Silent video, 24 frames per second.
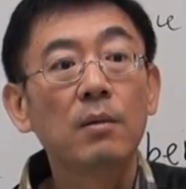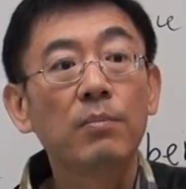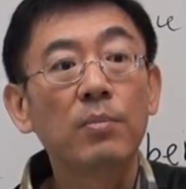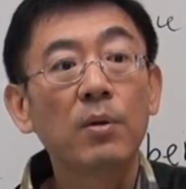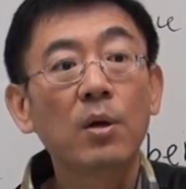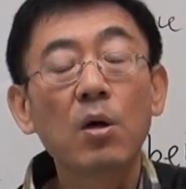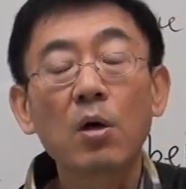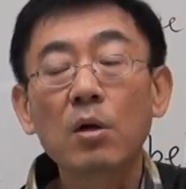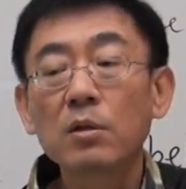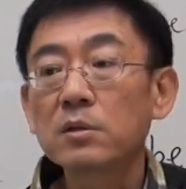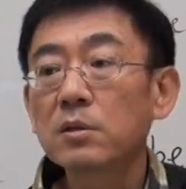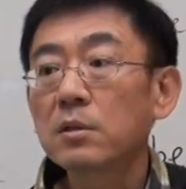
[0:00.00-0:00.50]

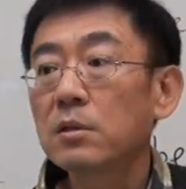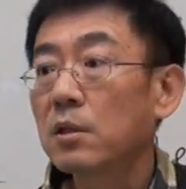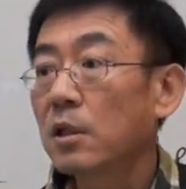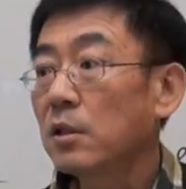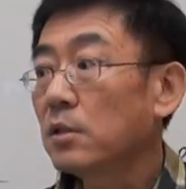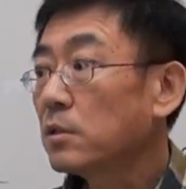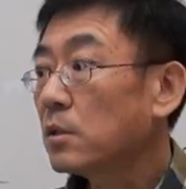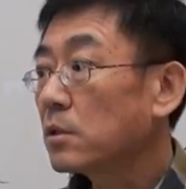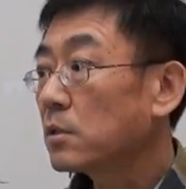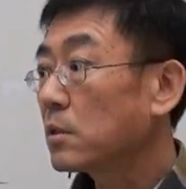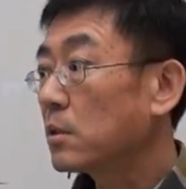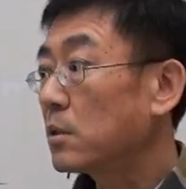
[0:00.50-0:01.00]
Because
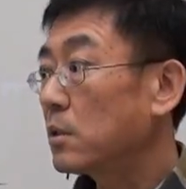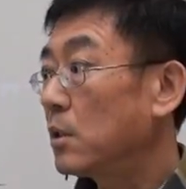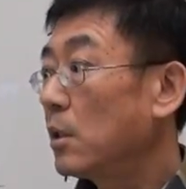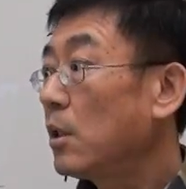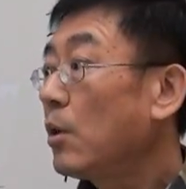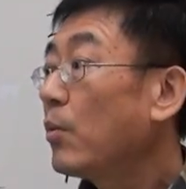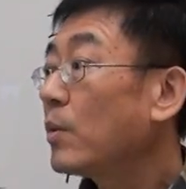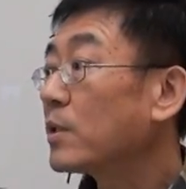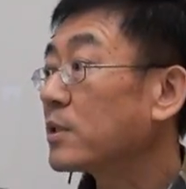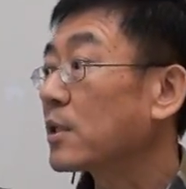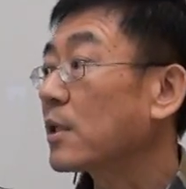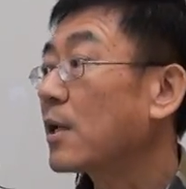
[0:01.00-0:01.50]

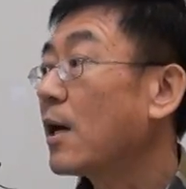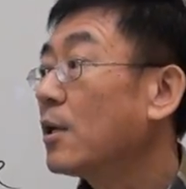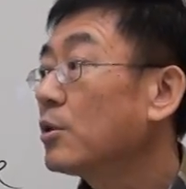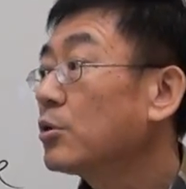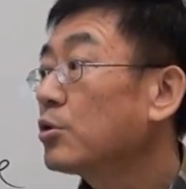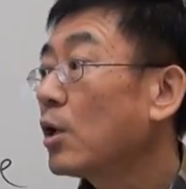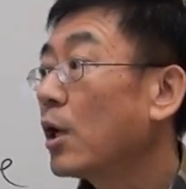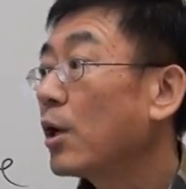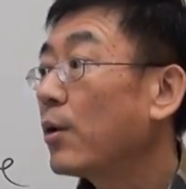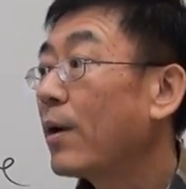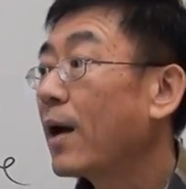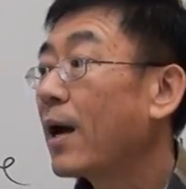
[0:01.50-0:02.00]
there was a
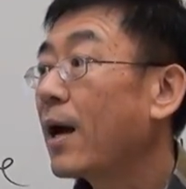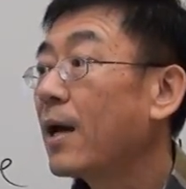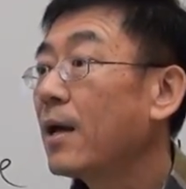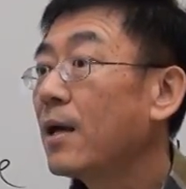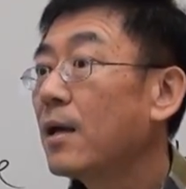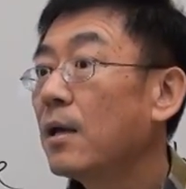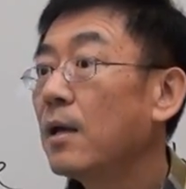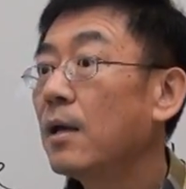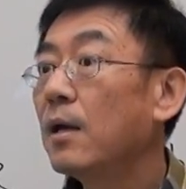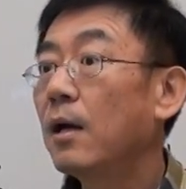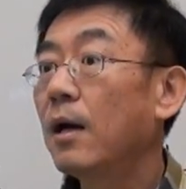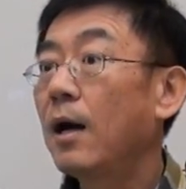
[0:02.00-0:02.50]
contract, right?
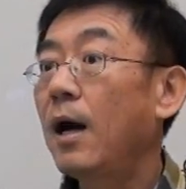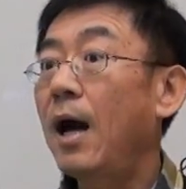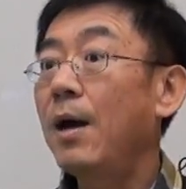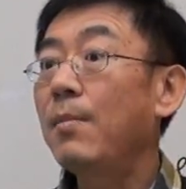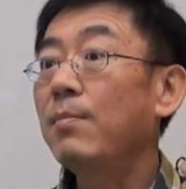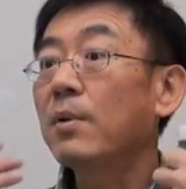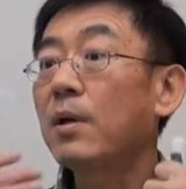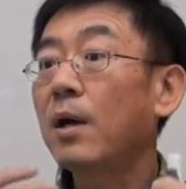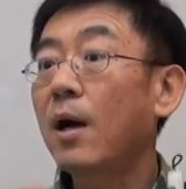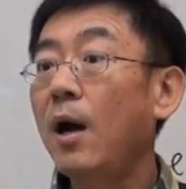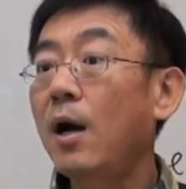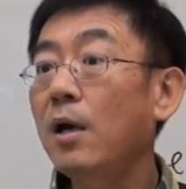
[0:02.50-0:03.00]

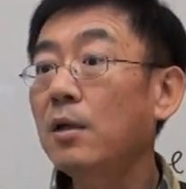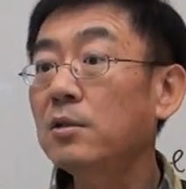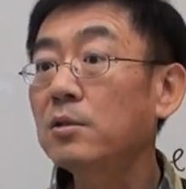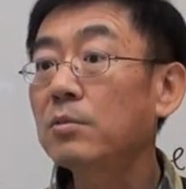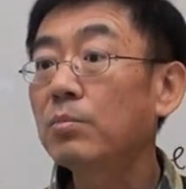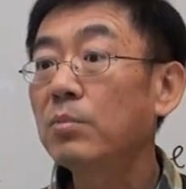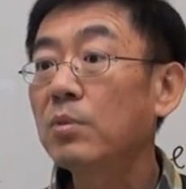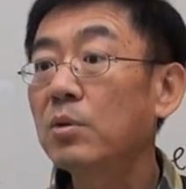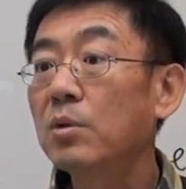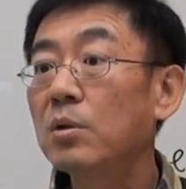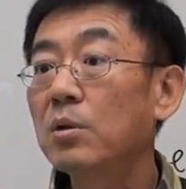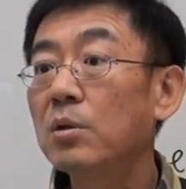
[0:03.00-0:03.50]
I'm a
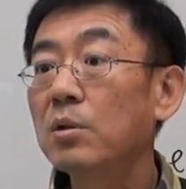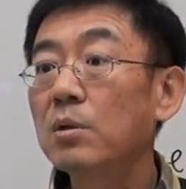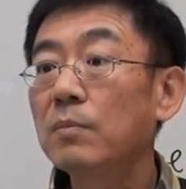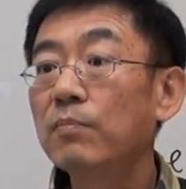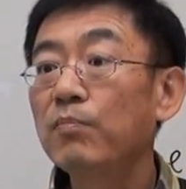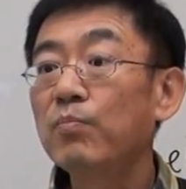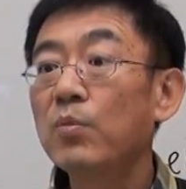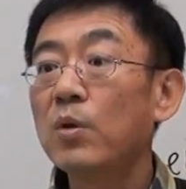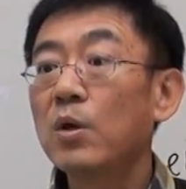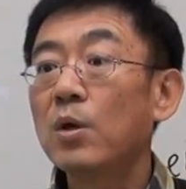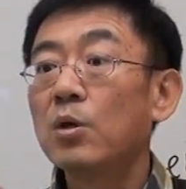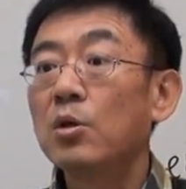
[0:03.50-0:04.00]
customer,
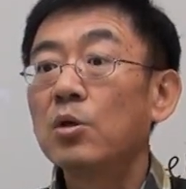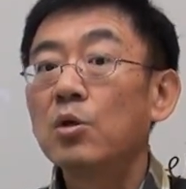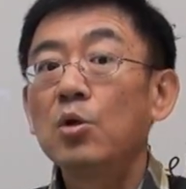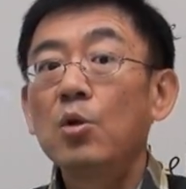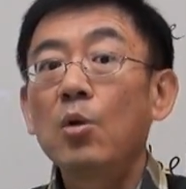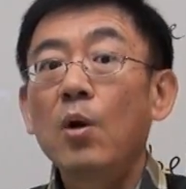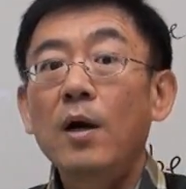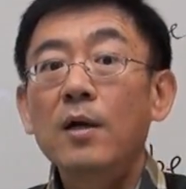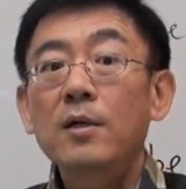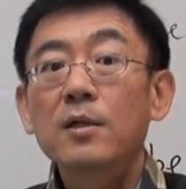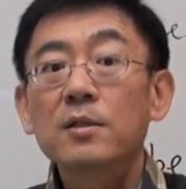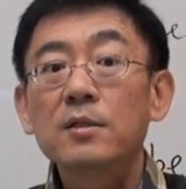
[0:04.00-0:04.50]

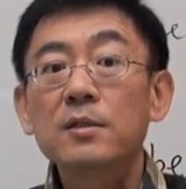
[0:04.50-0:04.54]
you are the